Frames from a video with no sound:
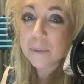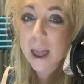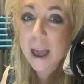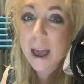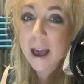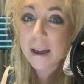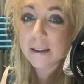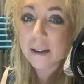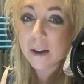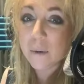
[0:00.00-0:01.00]

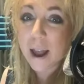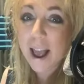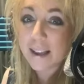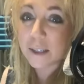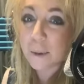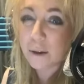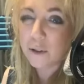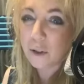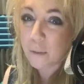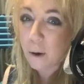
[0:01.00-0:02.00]
And, you know, when I asked them, I go,
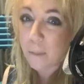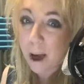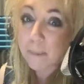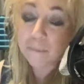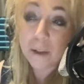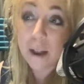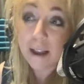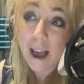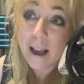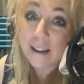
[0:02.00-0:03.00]
do you smoke pot? And they're
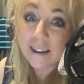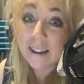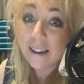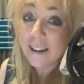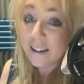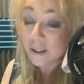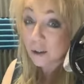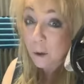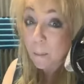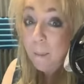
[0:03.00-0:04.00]
like, yeah. So
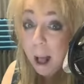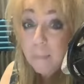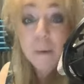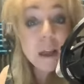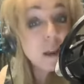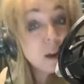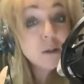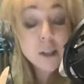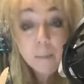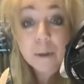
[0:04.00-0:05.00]
there might be a little
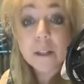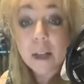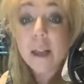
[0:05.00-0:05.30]
something to